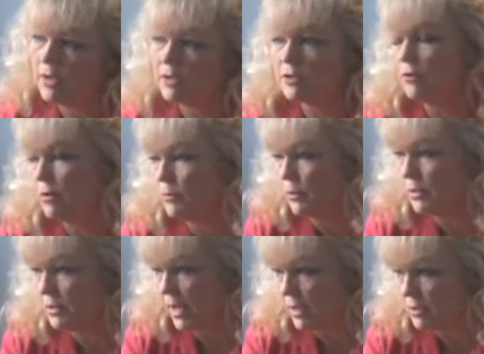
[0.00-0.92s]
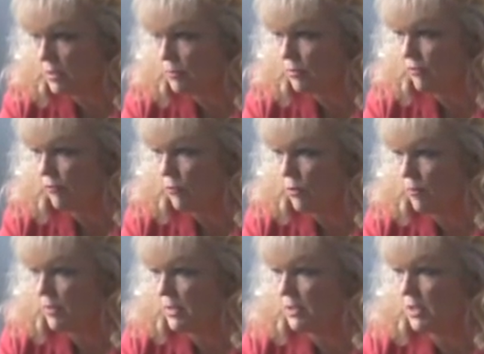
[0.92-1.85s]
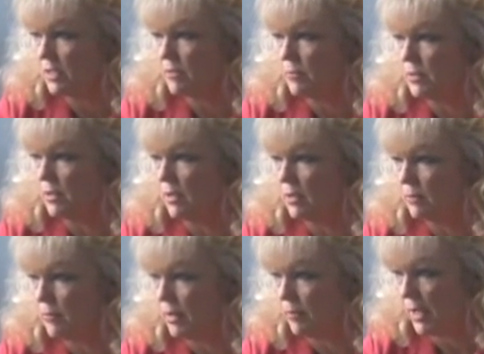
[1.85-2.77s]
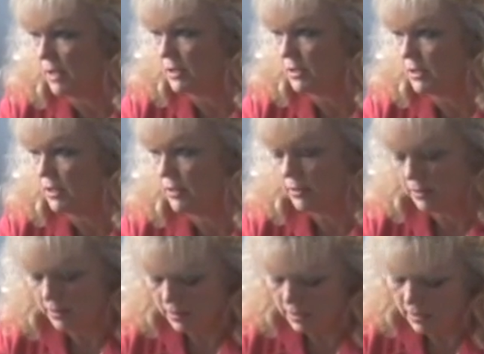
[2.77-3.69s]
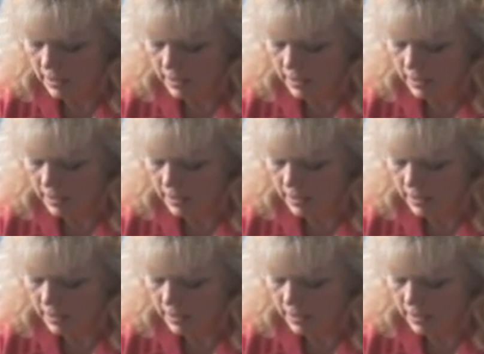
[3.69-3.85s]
Okay, so I'm going to actually perform the adjustment on my patient here.